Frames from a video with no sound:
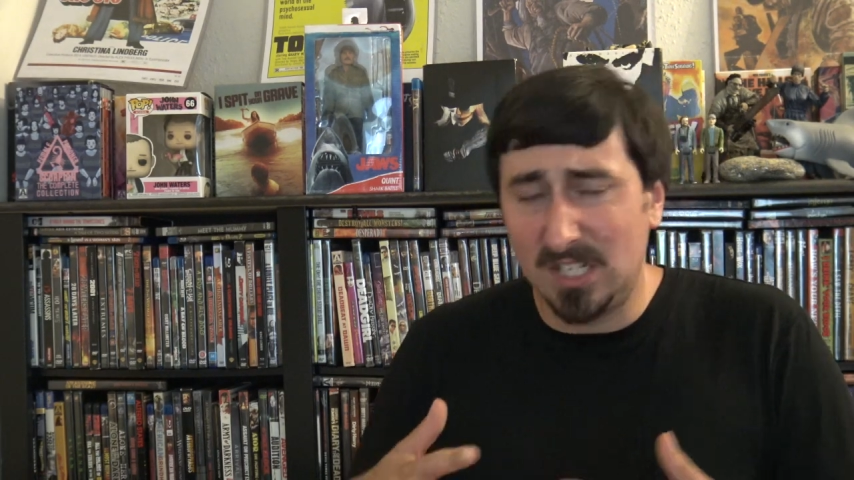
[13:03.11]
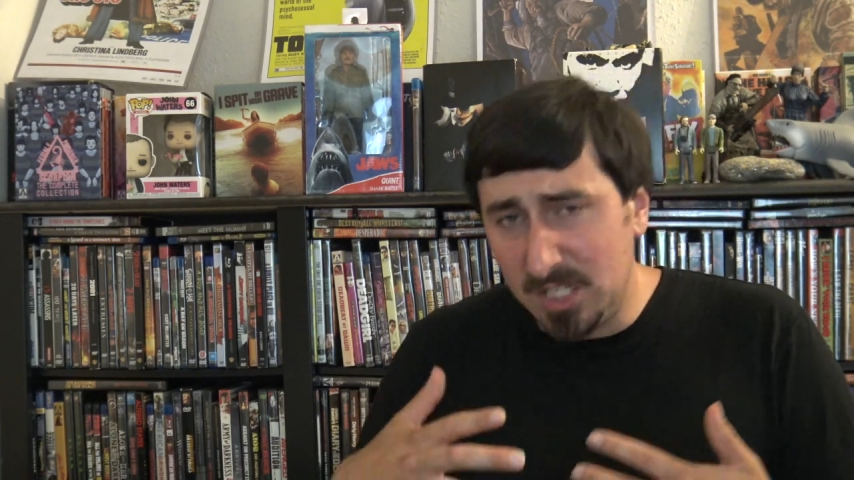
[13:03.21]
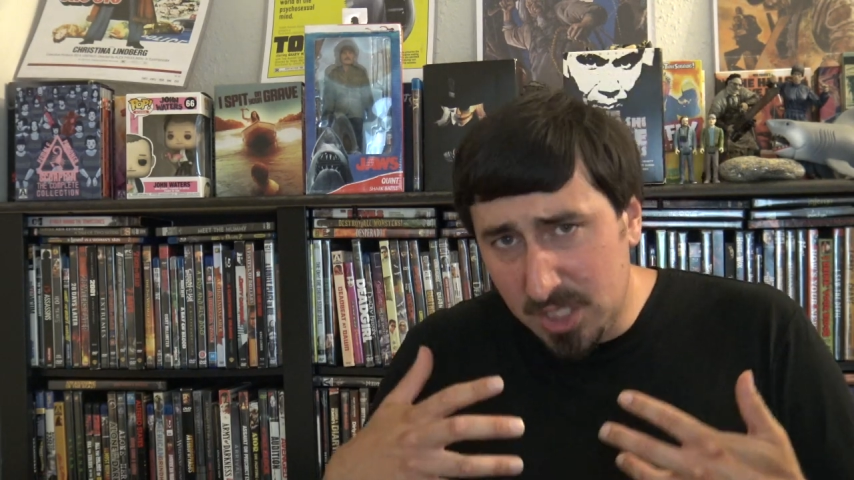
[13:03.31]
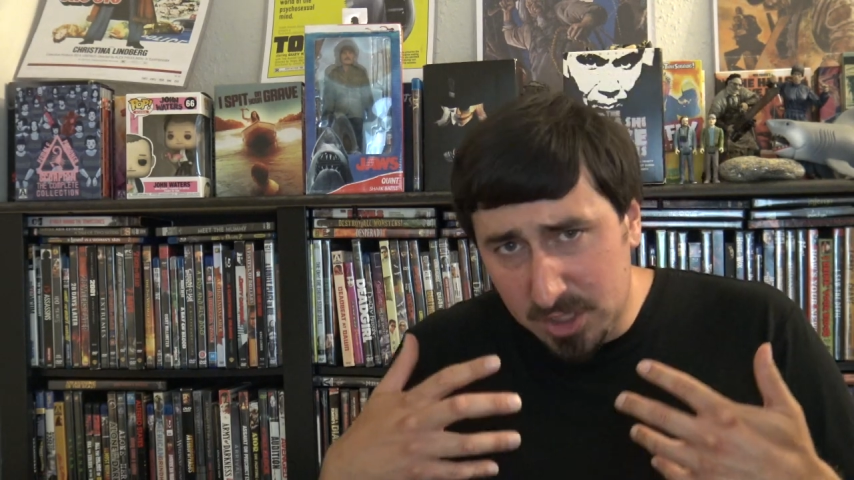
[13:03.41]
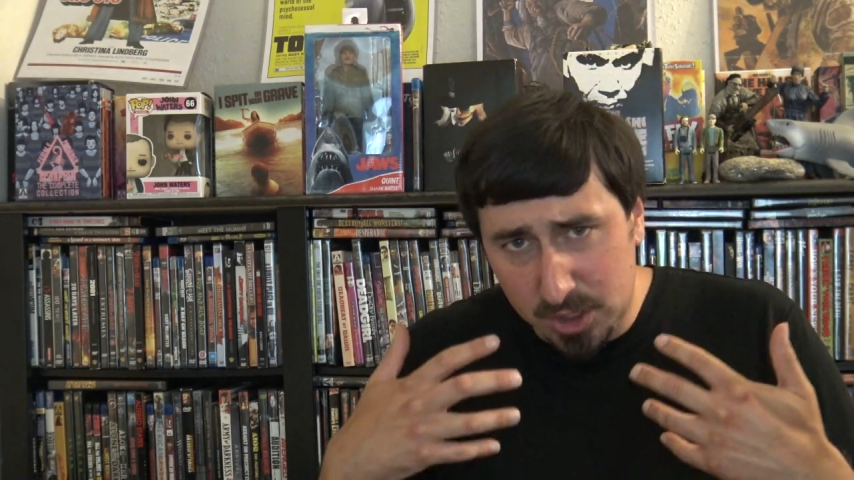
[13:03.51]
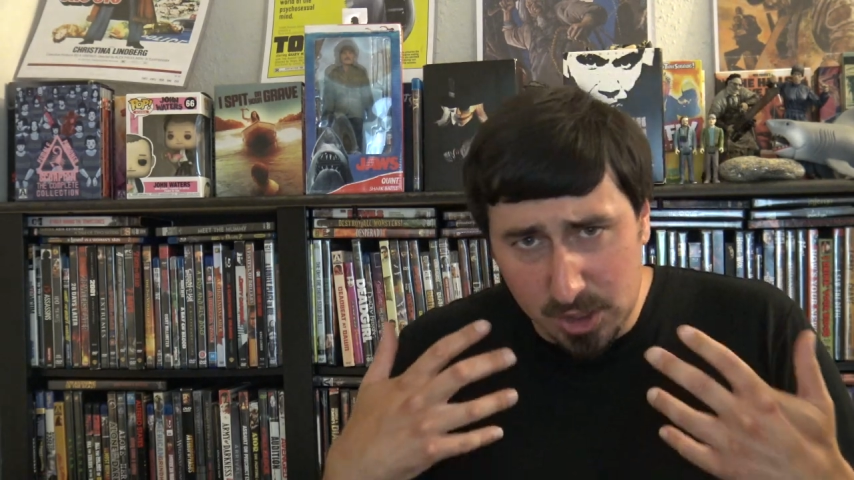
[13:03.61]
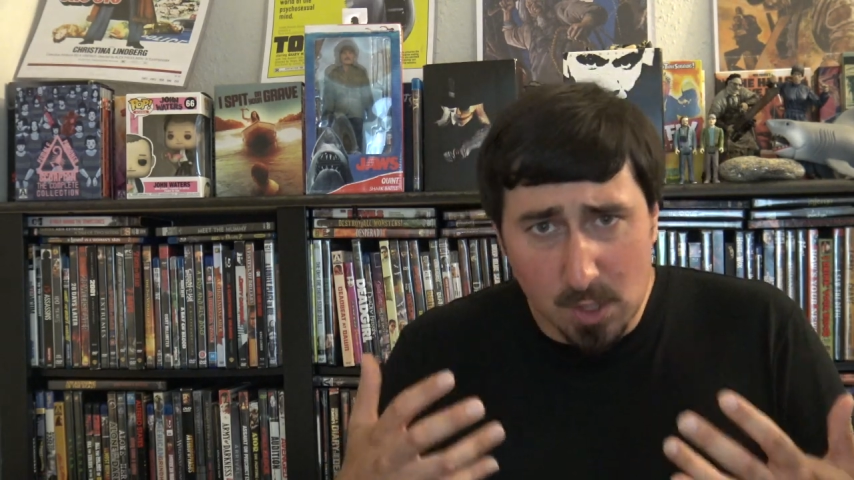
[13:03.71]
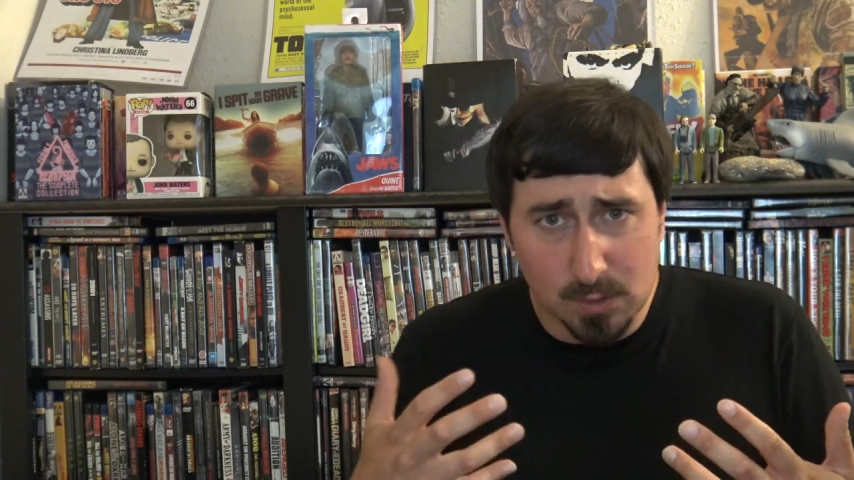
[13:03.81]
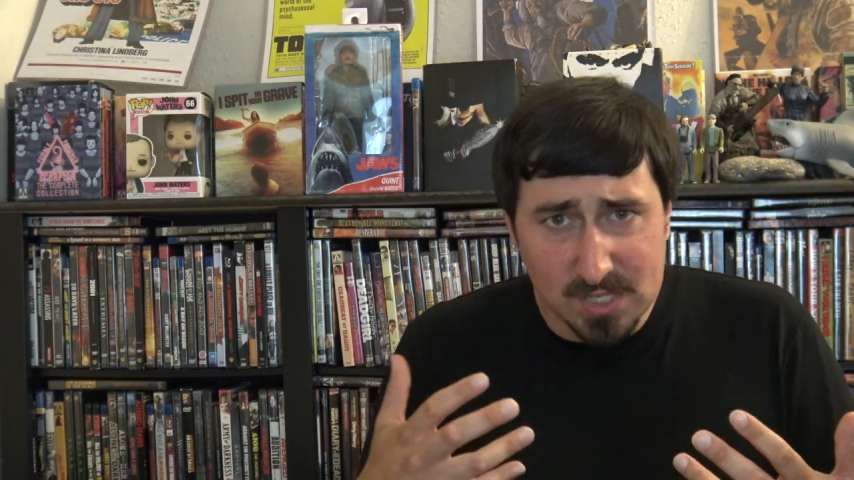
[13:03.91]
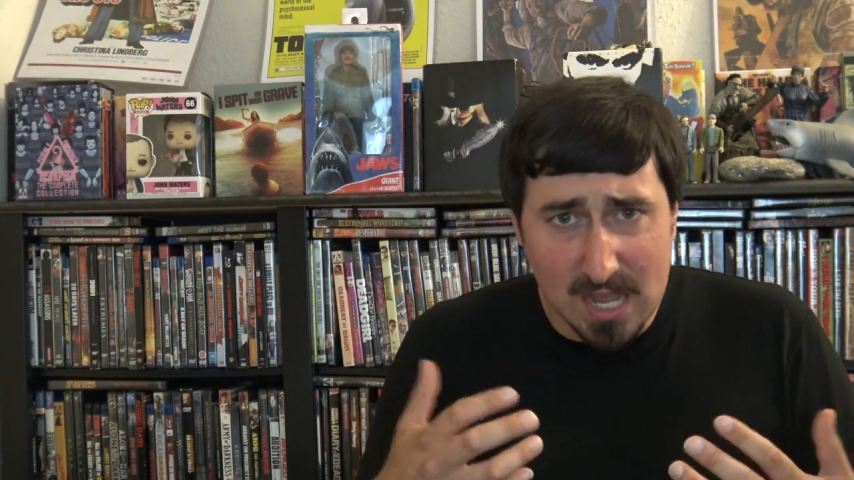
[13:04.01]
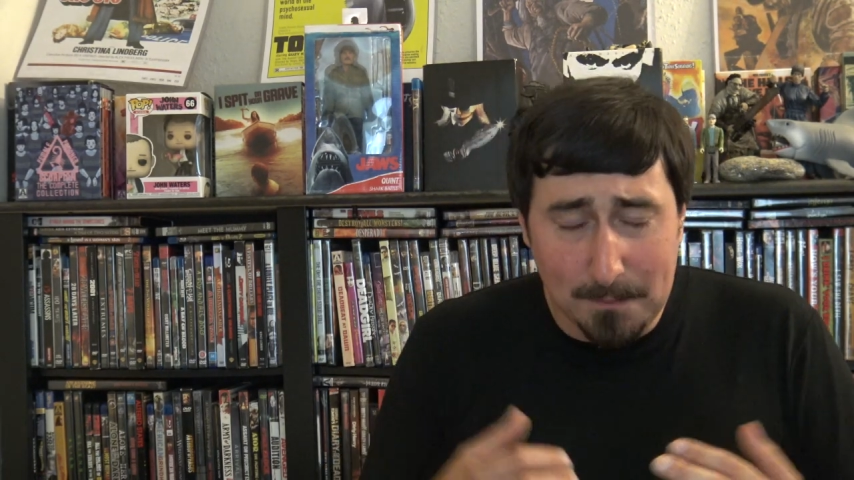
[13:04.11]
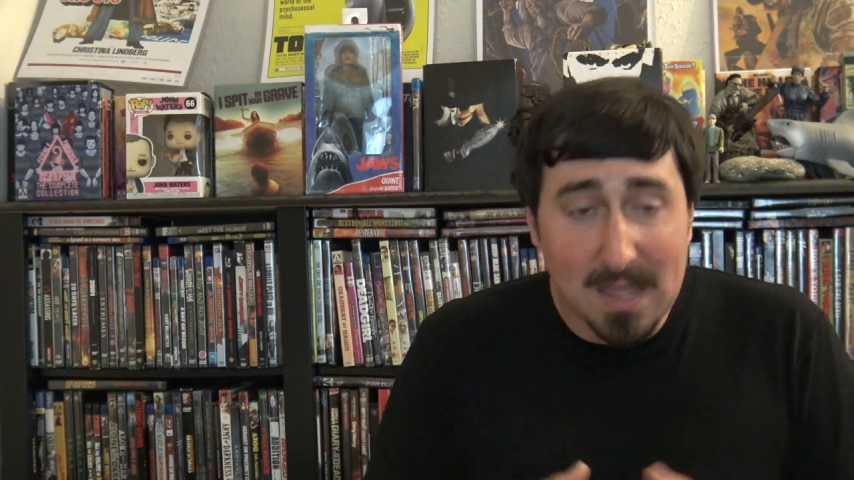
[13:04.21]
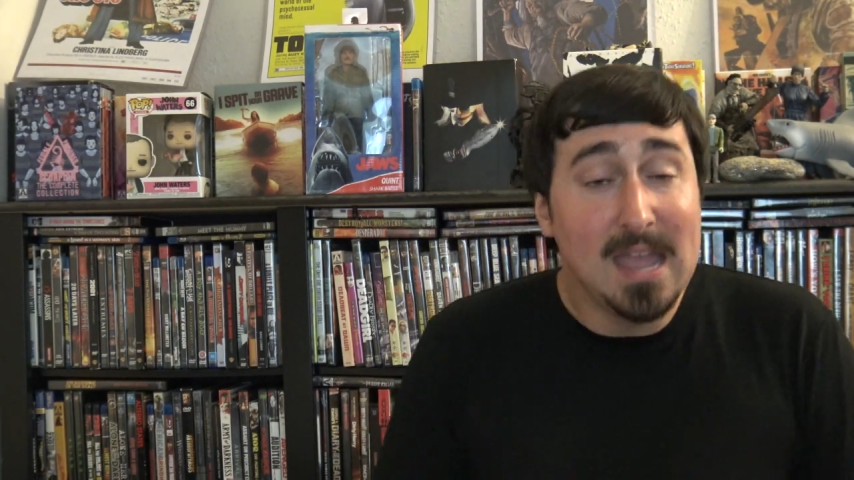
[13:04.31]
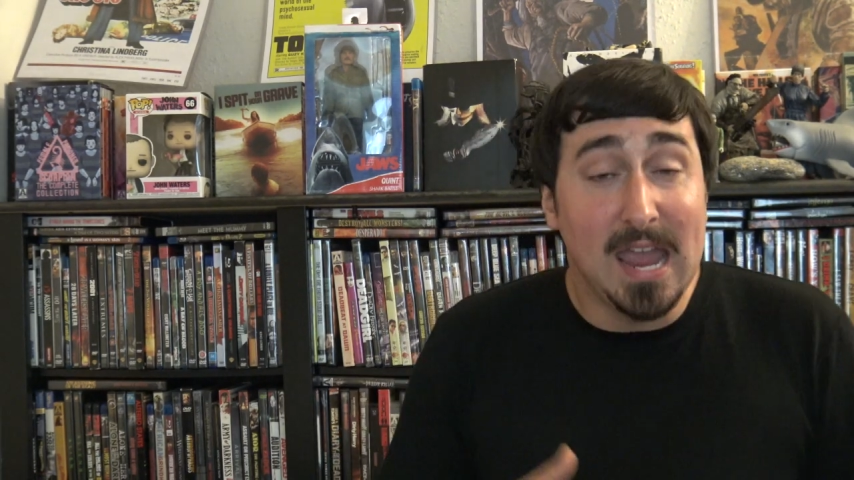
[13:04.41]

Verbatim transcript: and he just shows up,